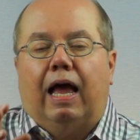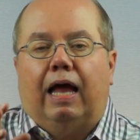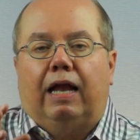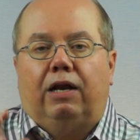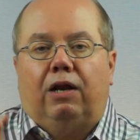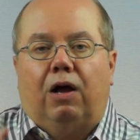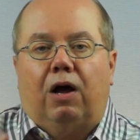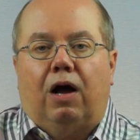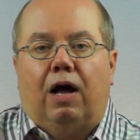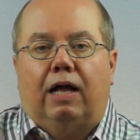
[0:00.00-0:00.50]

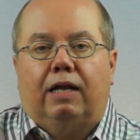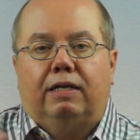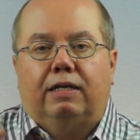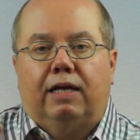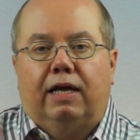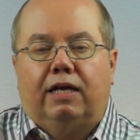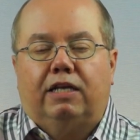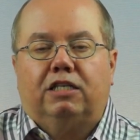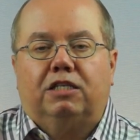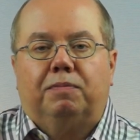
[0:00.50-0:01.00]
And God
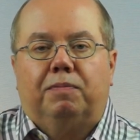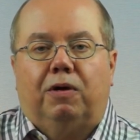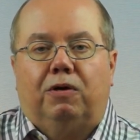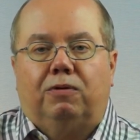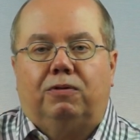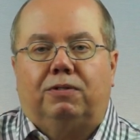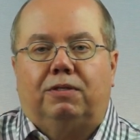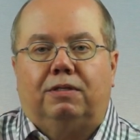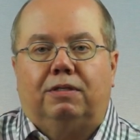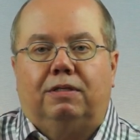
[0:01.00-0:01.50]
takes
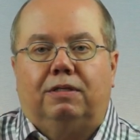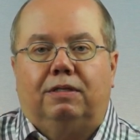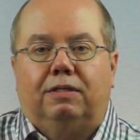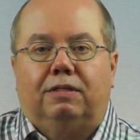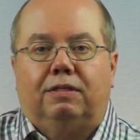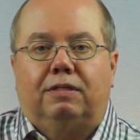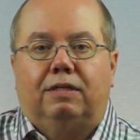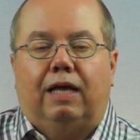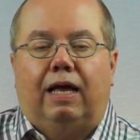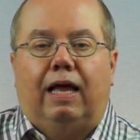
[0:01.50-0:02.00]

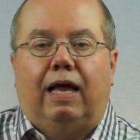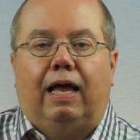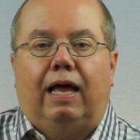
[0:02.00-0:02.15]
Moses